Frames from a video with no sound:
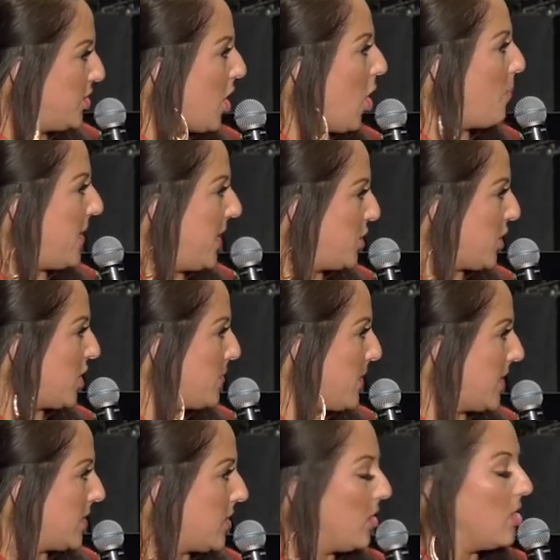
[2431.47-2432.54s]
hey, don't be
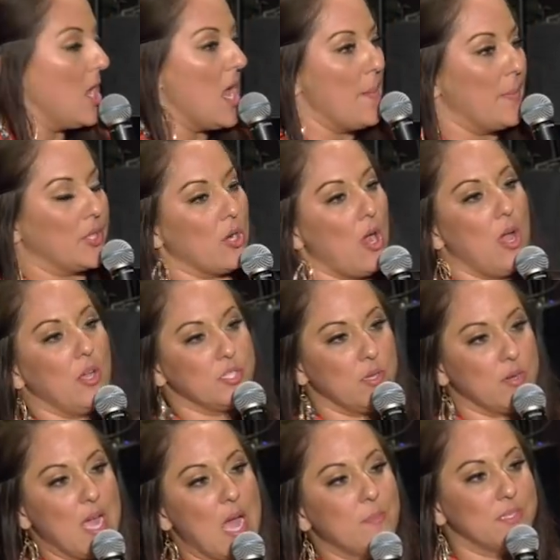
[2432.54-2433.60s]
judgmental, but there
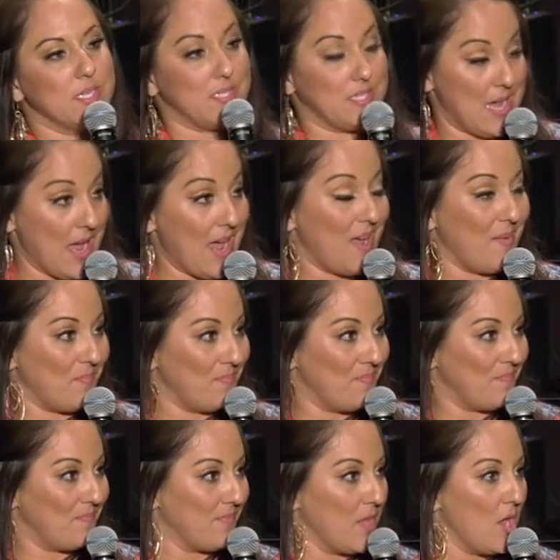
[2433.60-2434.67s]
also comes a time
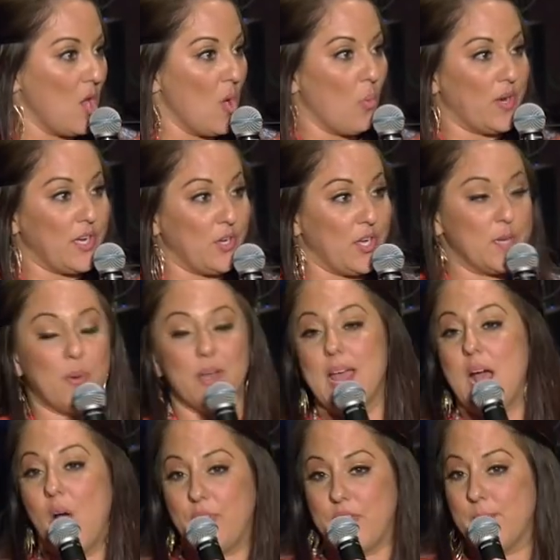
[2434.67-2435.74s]
when you need to
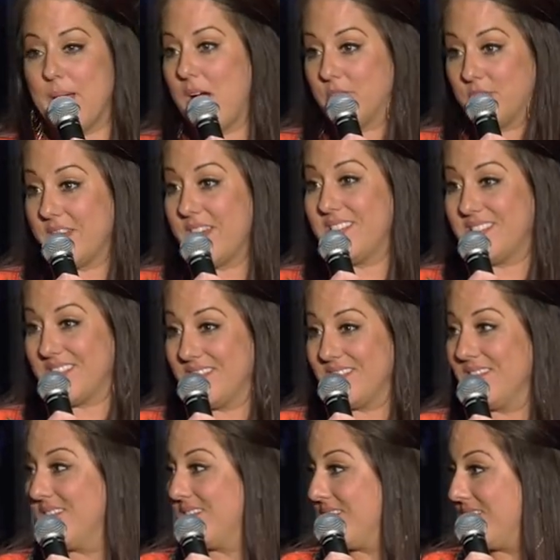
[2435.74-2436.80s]
put healthy boundaries
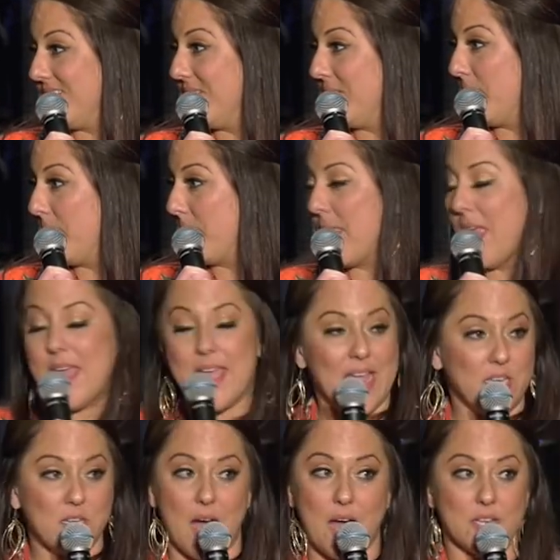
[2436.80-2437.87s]

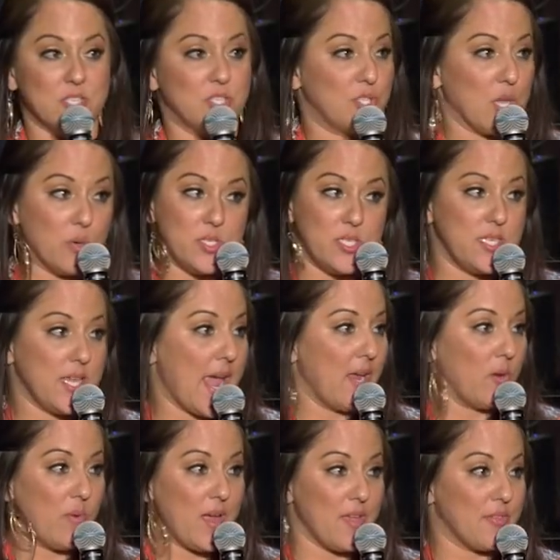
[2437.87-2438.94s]
and not
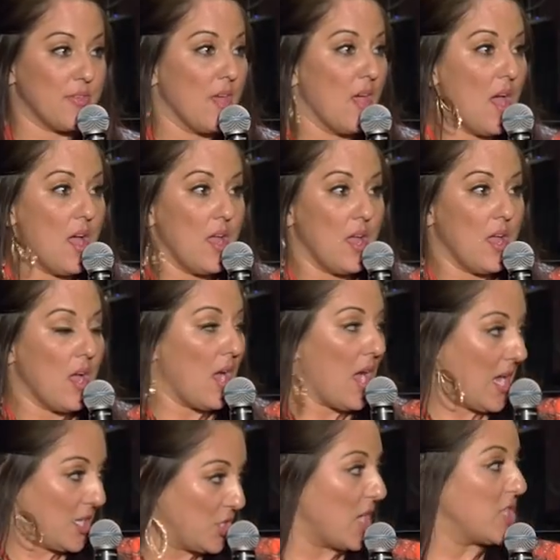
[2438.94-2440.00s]
associate with
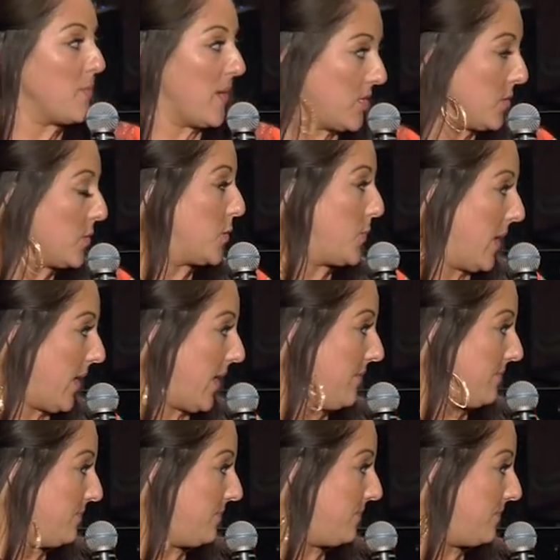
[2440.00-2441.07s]
a judgmental
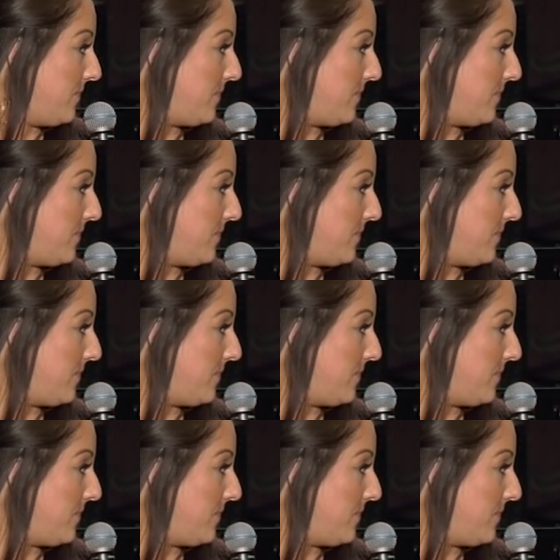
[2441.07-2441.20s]
spirit